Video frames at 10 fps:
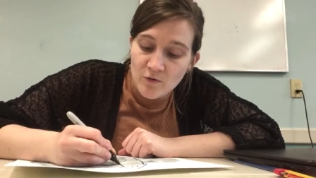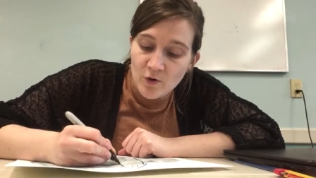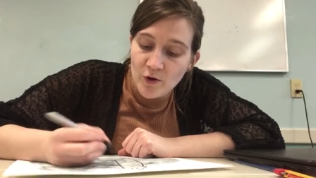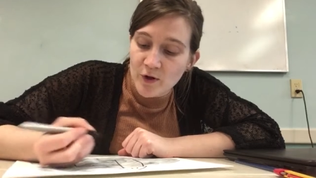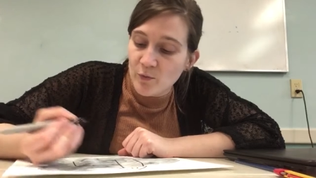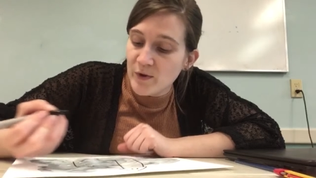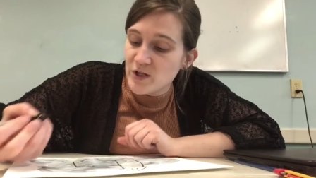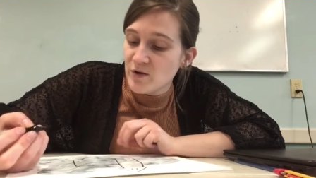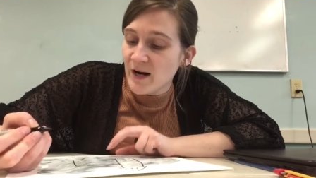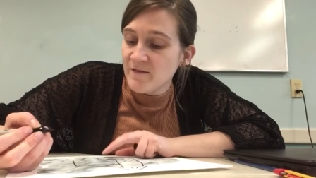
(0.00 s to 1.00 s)
for
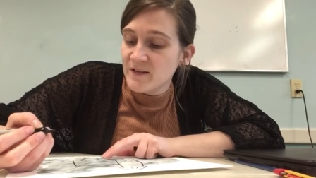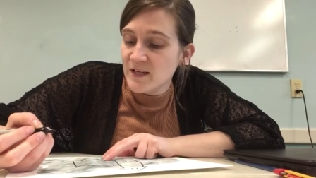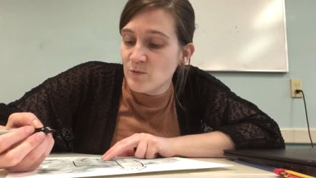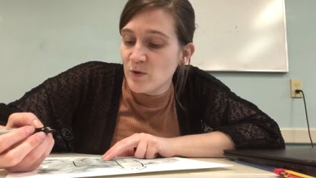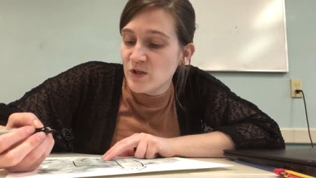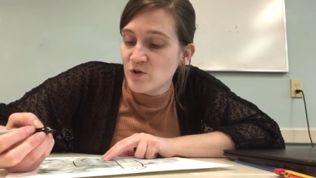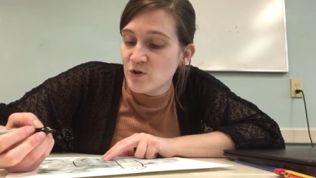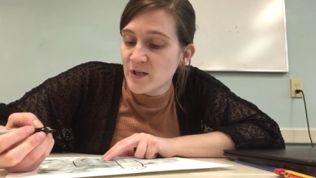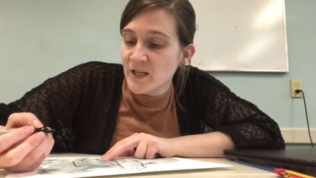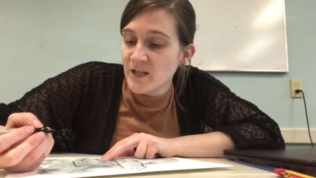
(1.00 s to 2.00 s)
witchcraft and
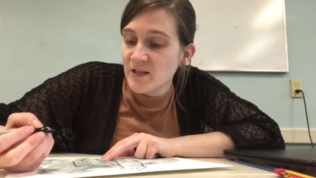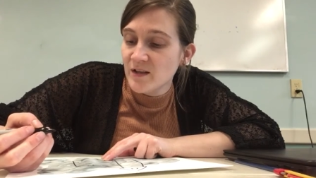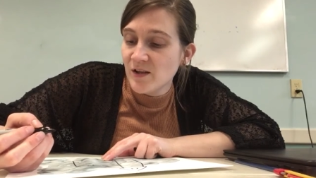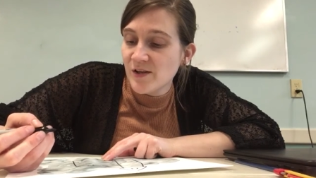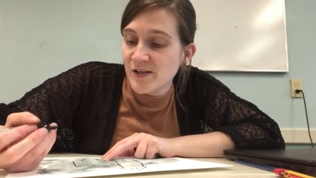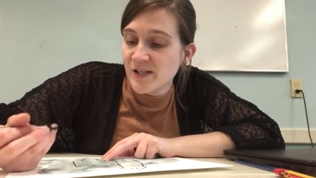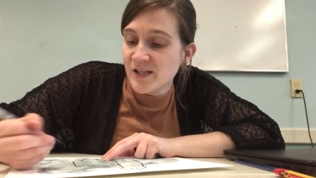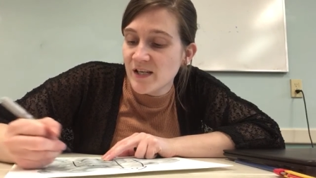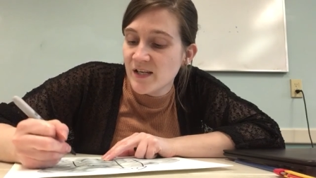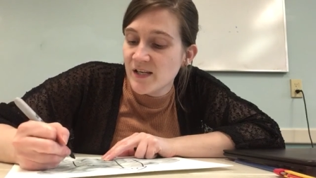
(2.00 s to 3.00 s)
wizardry
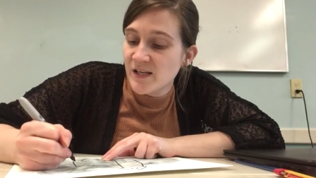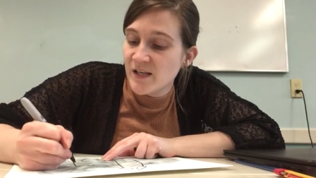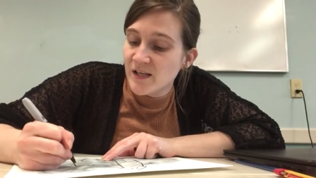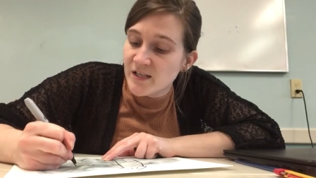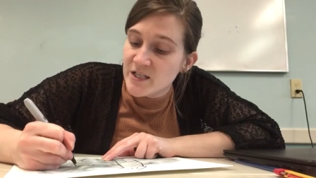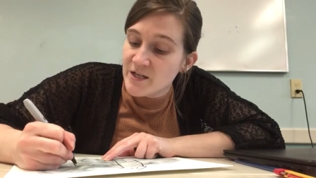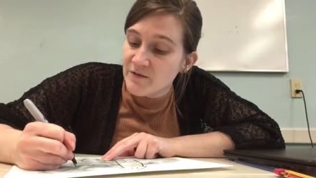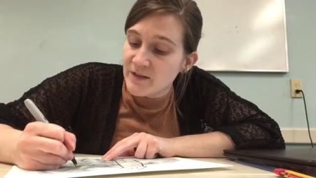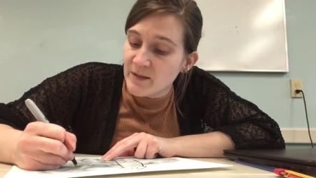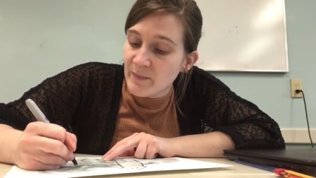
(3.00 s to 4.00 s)
looks
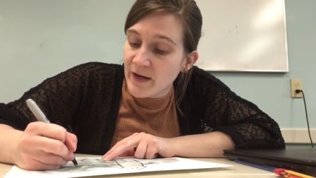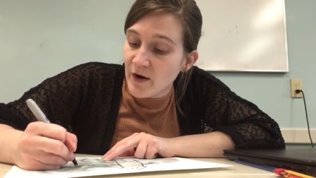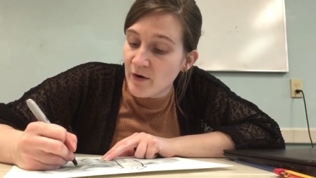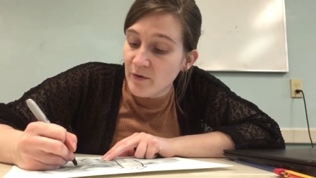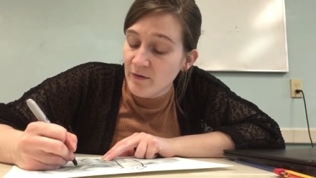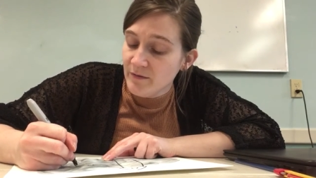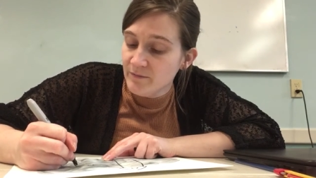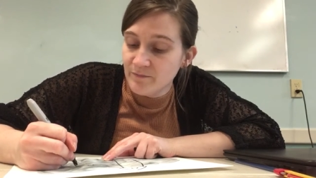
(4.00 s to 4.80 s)
different than my own,